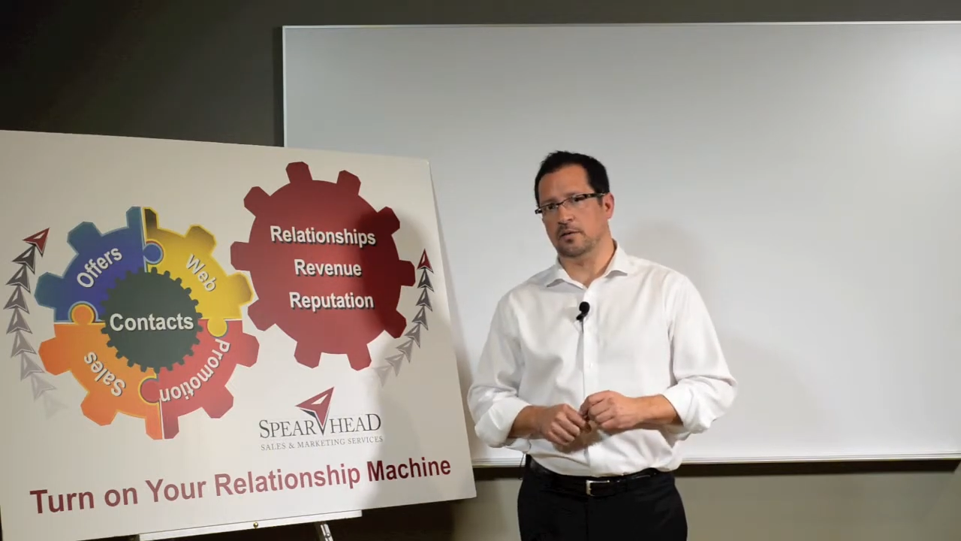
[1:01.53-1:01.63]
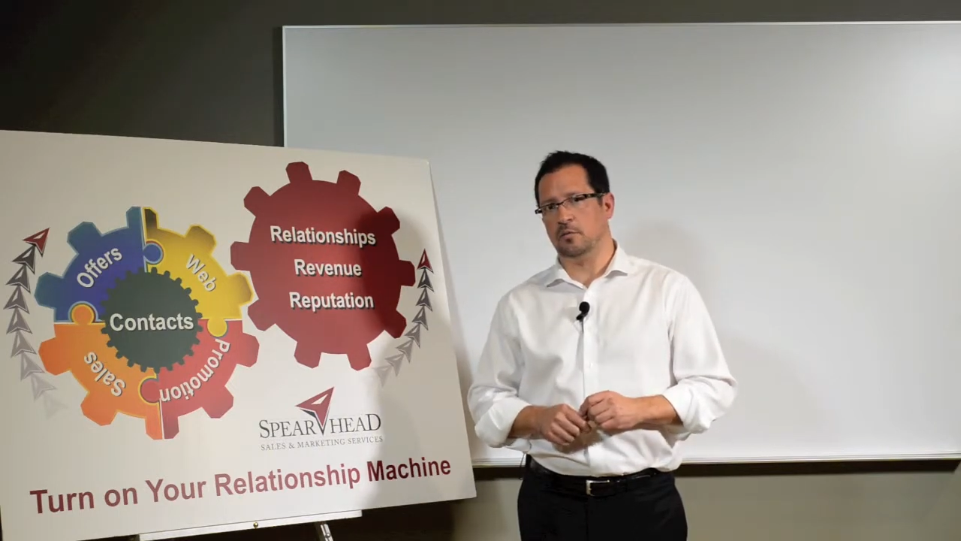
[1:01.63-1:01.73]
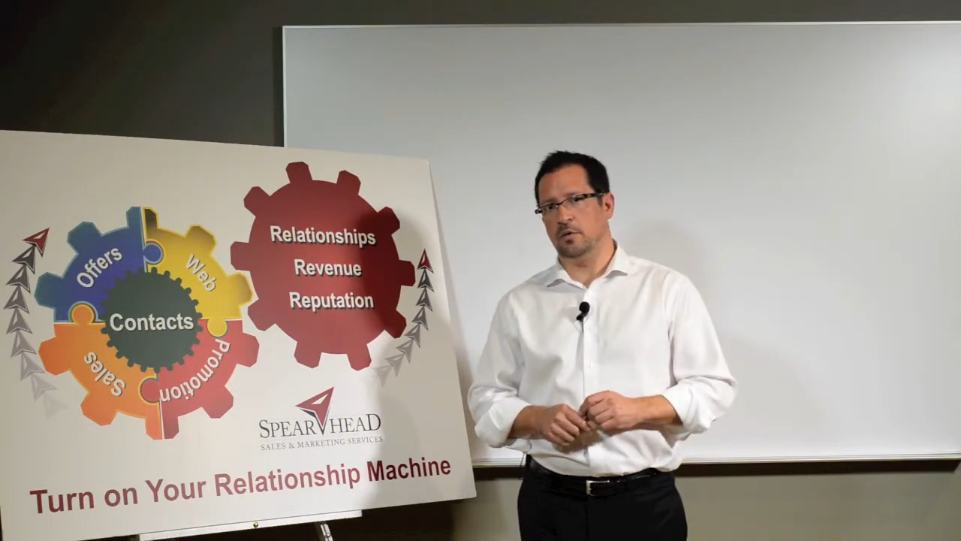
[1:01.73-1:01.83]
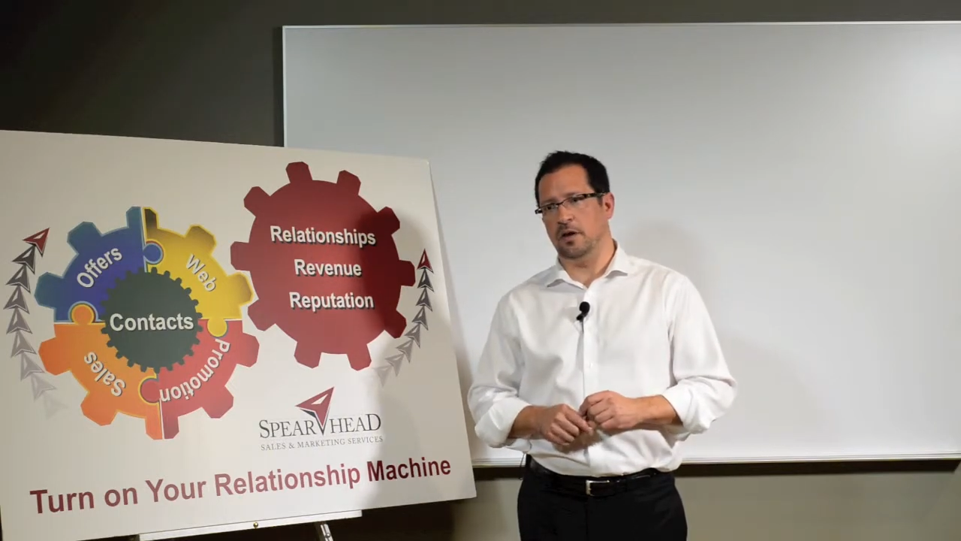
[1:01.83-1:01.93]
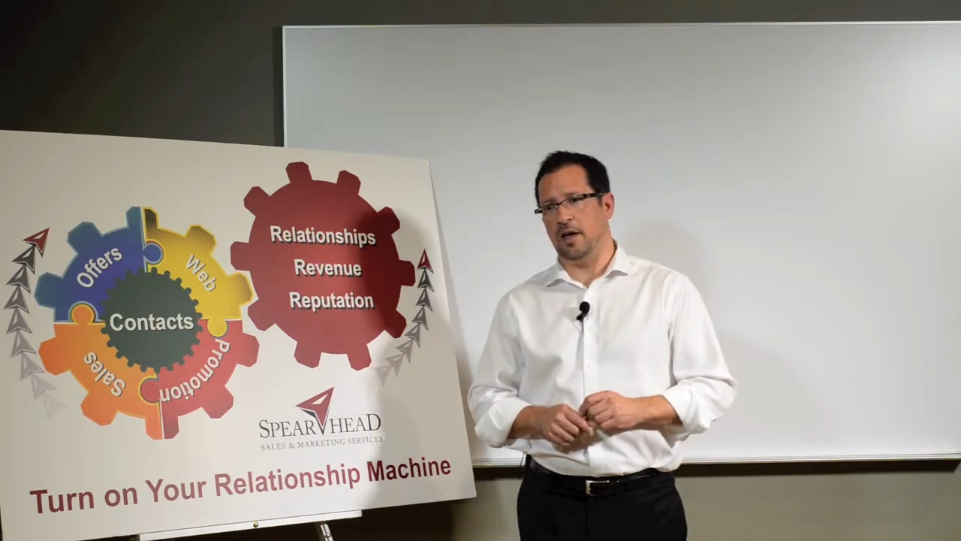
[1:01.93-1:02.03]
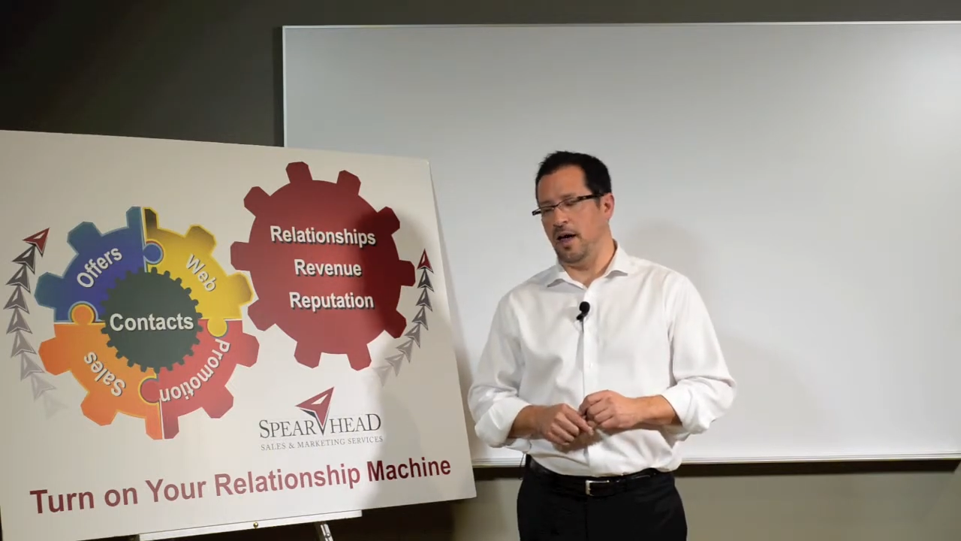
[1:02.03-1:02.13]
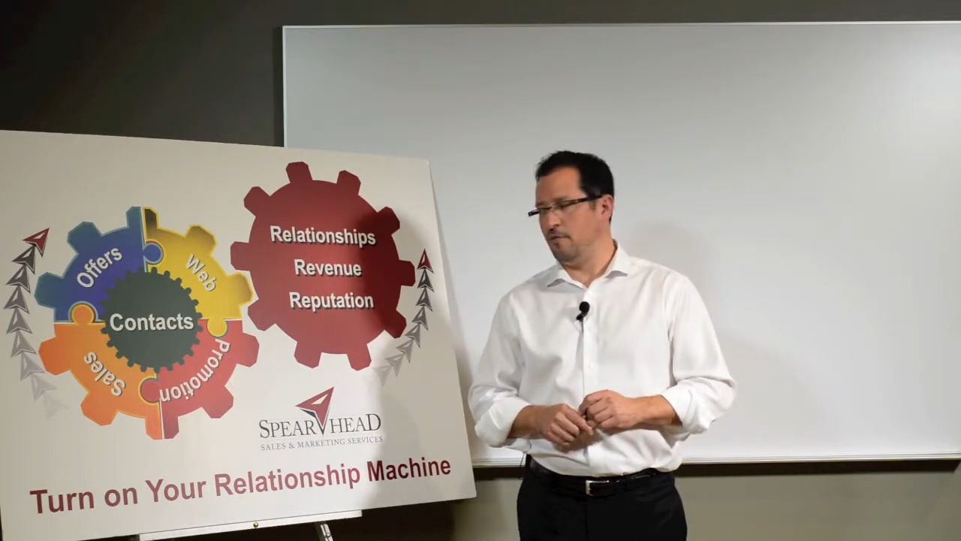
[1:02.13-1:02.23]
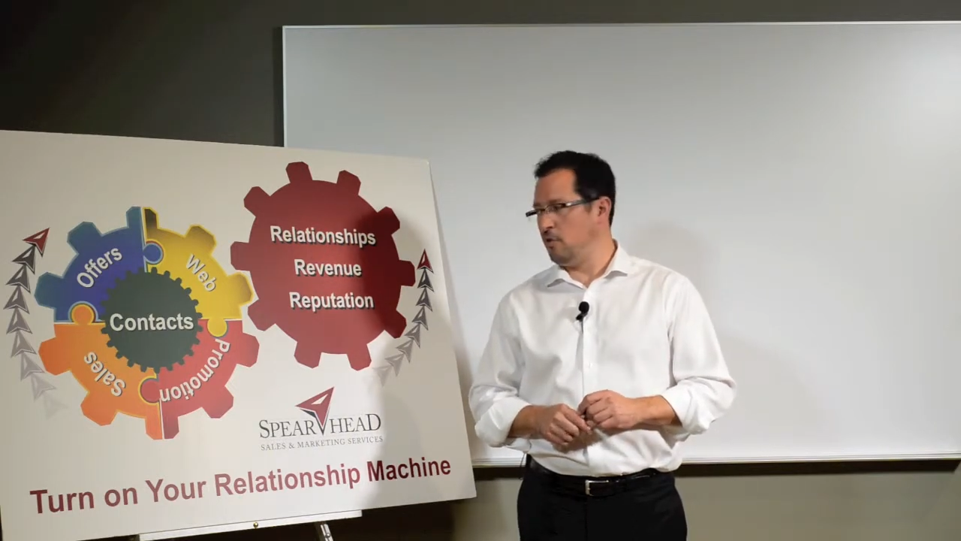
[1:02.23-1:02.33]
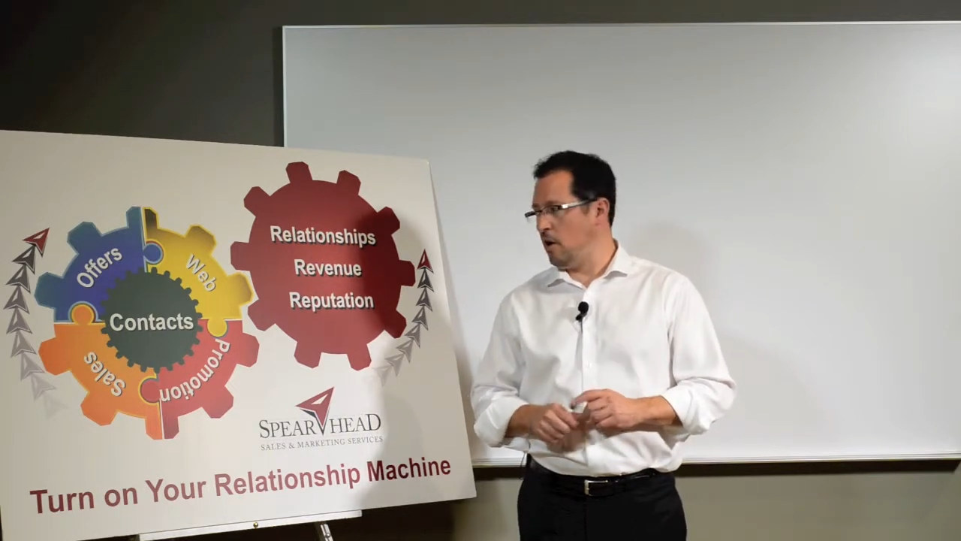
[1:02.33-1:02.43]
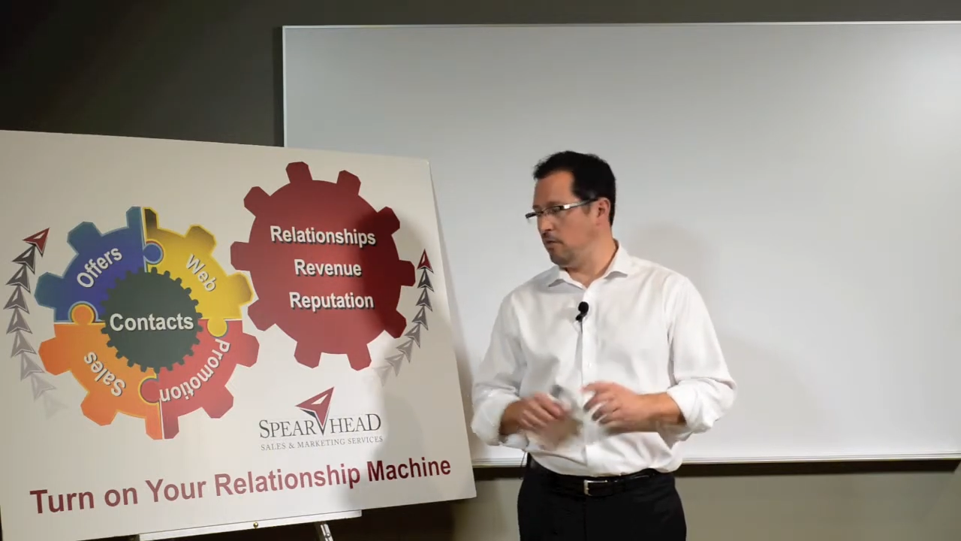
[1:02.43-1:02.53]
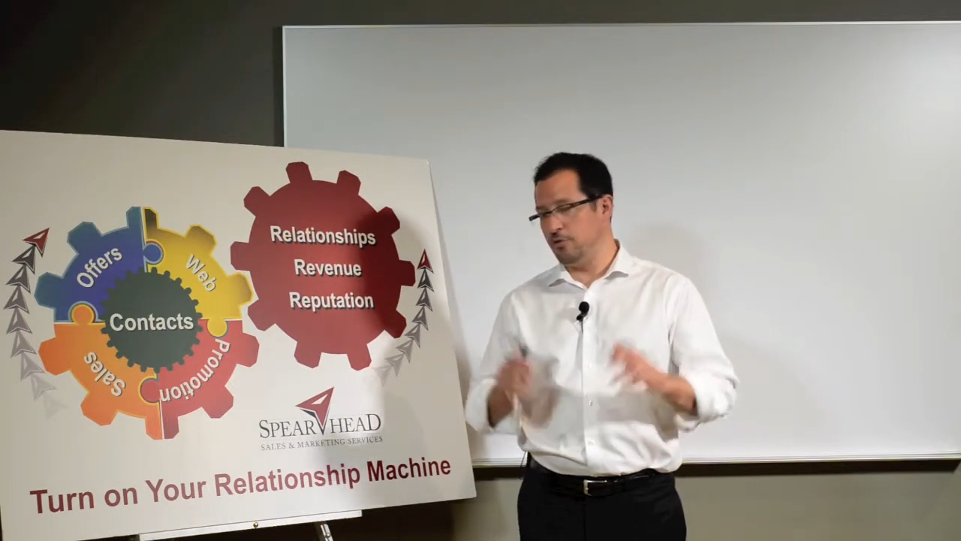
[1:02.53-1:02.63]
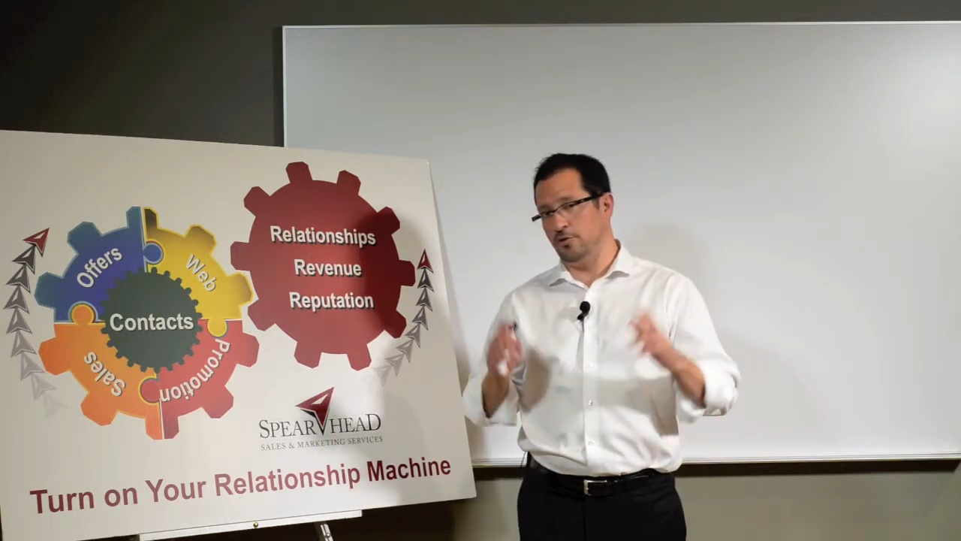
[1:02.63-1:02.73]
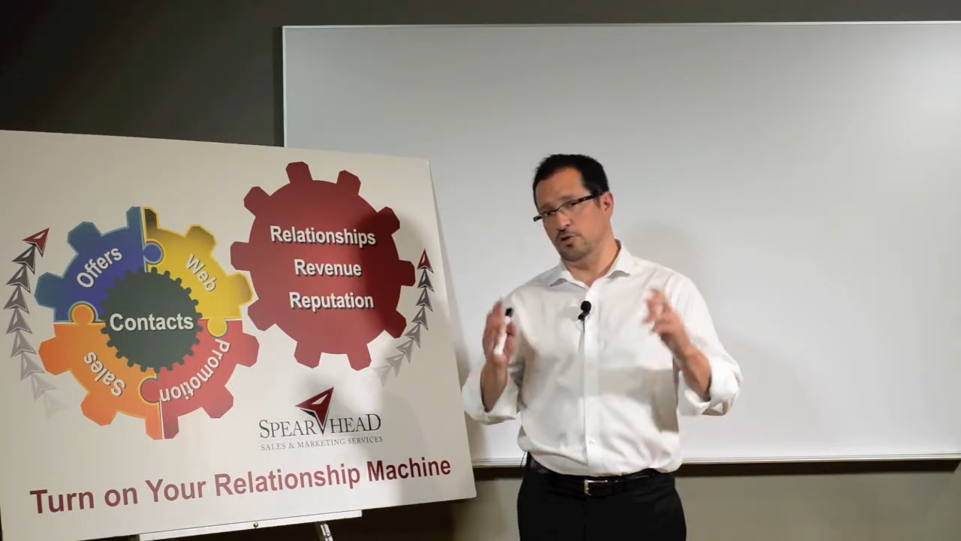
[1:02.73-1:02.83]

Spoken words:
we have gone through